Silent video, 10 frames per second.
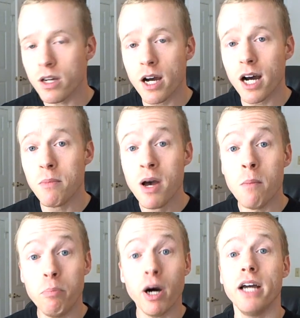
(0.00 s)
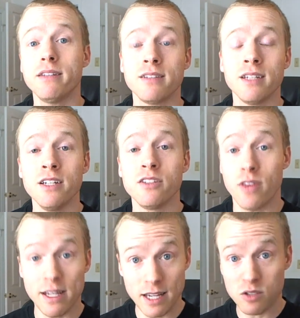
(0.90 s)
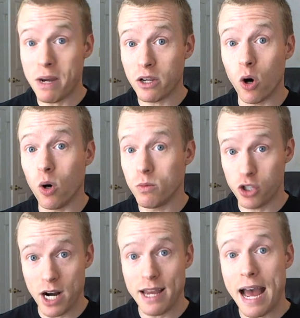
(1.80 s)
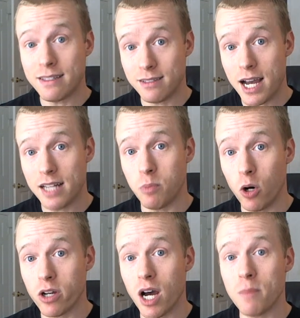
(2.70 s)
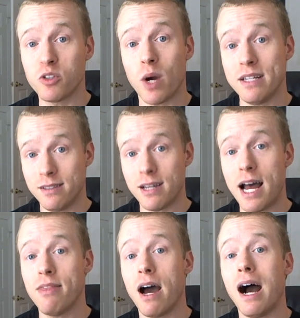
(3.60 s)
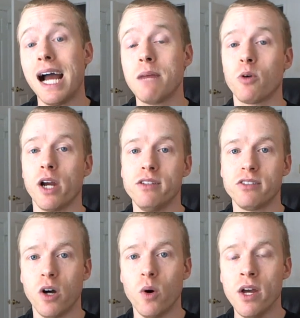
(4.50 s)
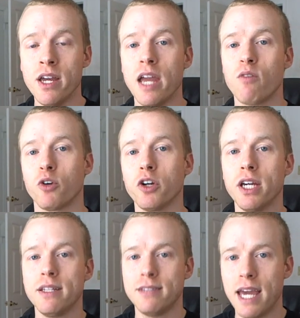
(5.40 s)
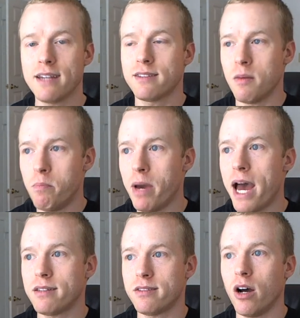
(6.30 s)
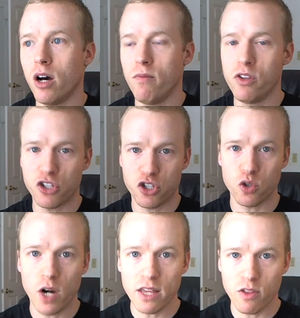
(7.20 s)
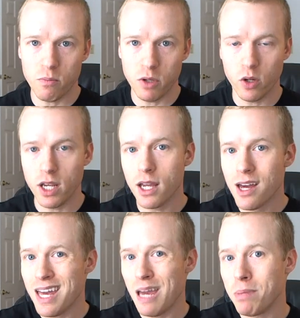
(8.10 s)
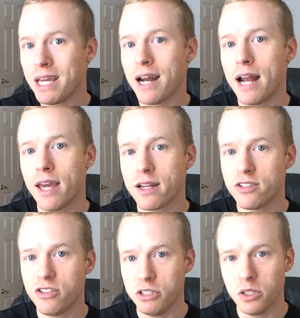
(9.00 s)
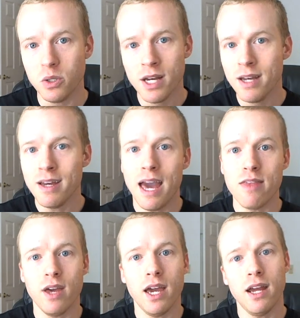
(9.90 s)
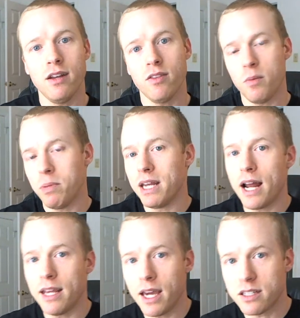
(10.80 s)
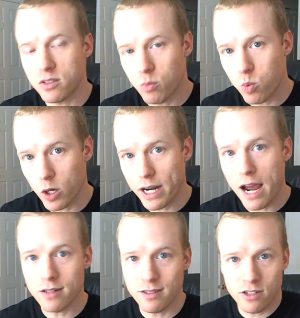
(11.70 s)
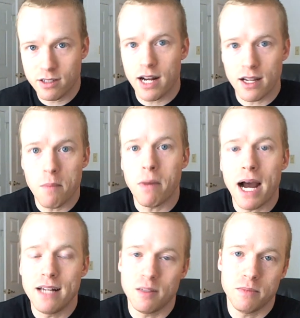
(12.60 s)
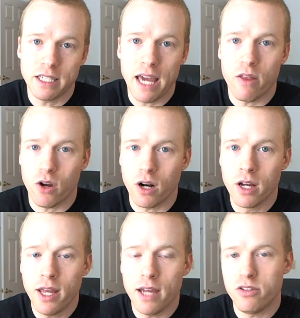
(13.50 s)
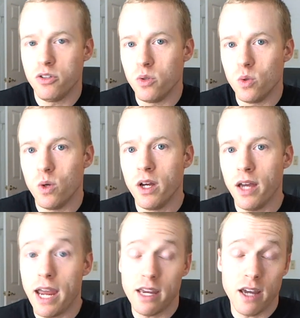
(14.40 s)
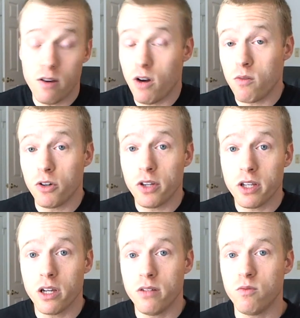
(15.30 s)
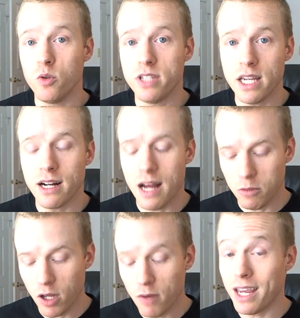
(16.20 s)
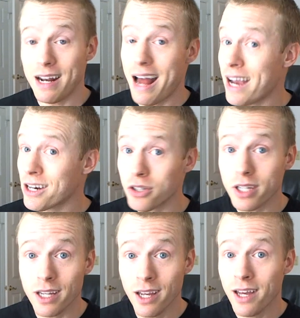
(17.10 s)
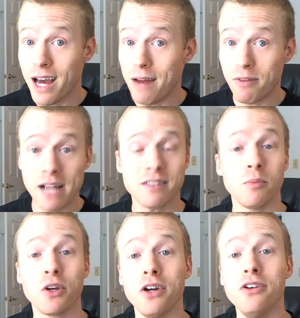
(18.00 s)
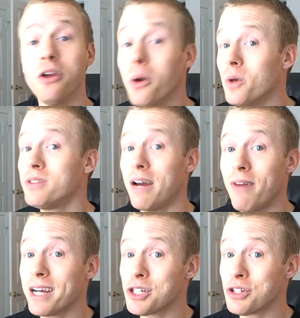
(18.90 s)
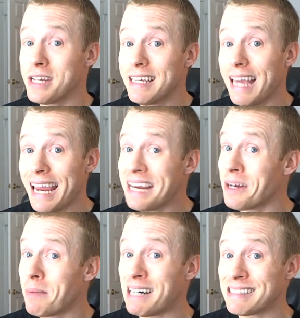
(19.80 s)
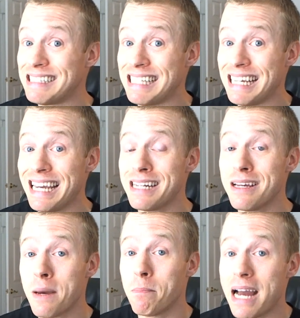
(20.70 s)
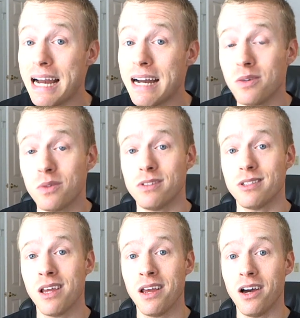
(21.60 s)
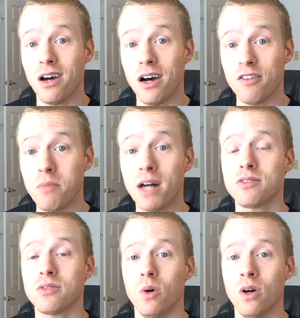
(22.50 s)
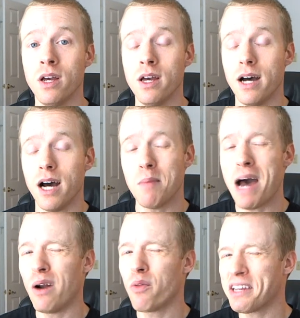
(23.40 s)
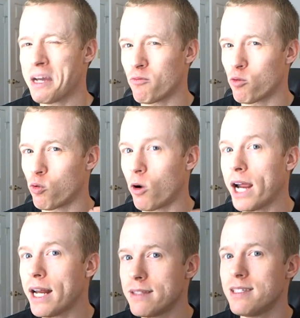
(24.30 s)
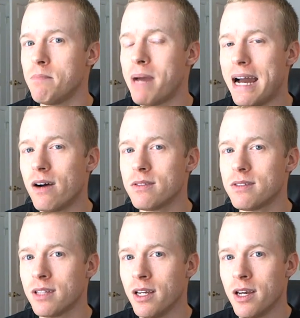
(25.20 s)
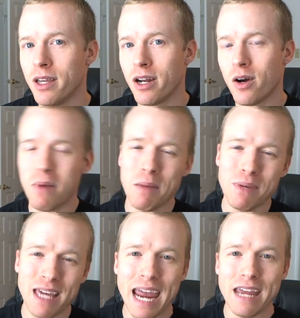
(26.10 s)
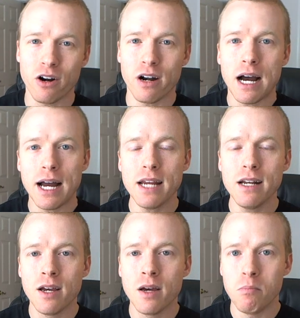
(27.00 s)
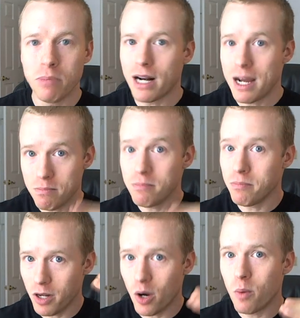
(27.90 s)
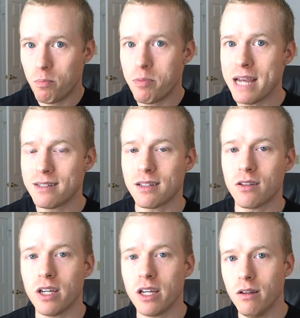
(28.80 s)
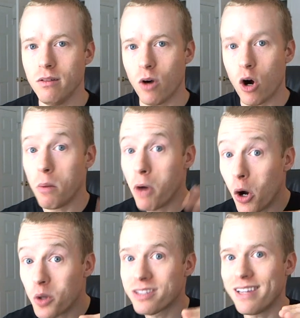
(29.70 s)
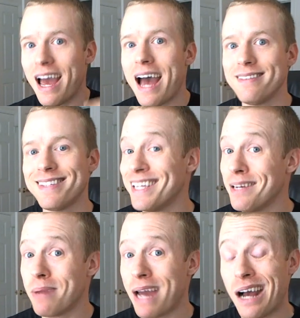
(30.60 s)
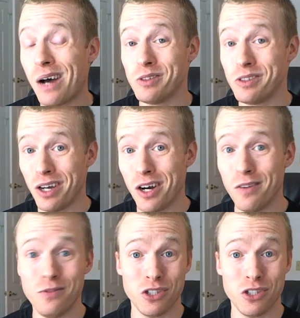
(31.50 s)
so that's my goal, trying to add size, bulk up. So I designed the hybrid so it really takes the best of the strength building in P90X2 and then the P90X workouts and just kind of combines them together into a really good routine, and I'm loving it. And actually, I've got some good news. I've actually gained about 10 pounds of muscle. I don't think I'm right at 10 pounds. You know, it might be 8 or 9, but I'm, you know, basically almost at 10 pounds of